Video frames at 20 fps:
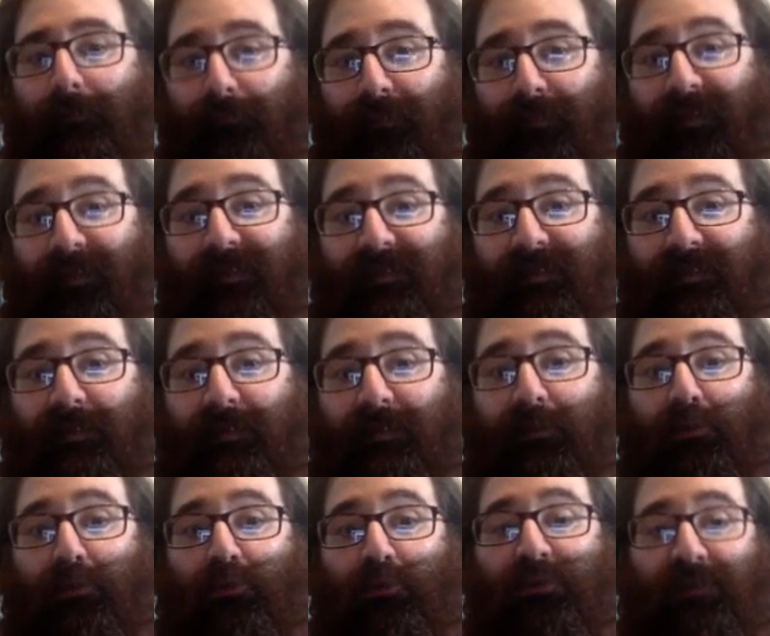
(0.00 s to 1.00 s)
plus
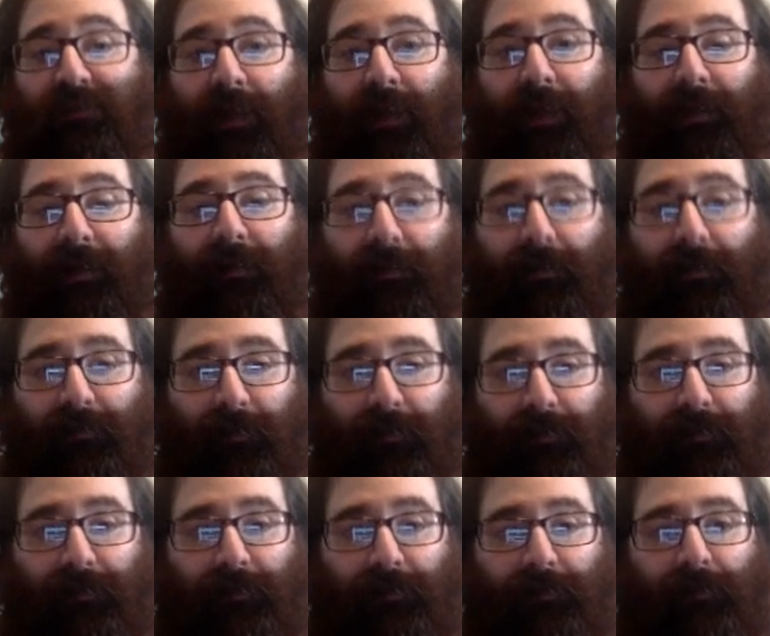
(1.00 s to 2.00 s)
C2 sine
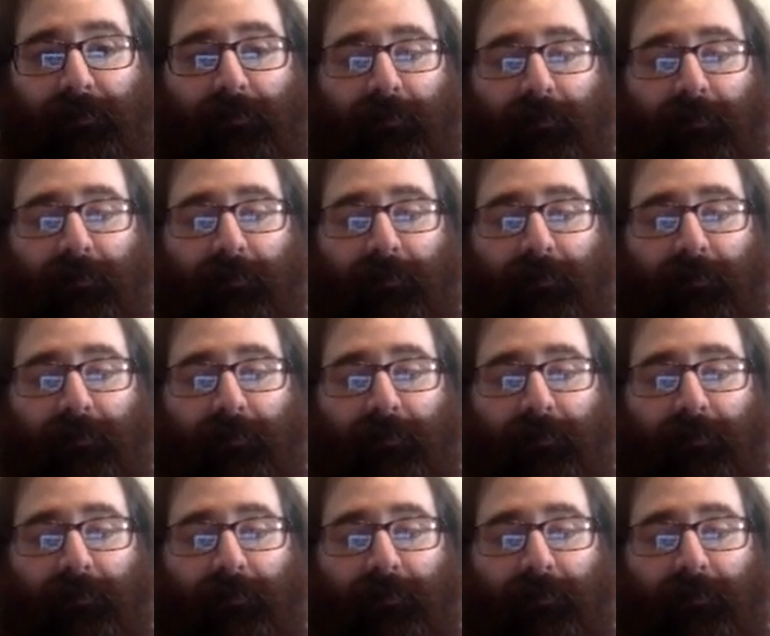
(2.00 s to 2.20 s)
10t.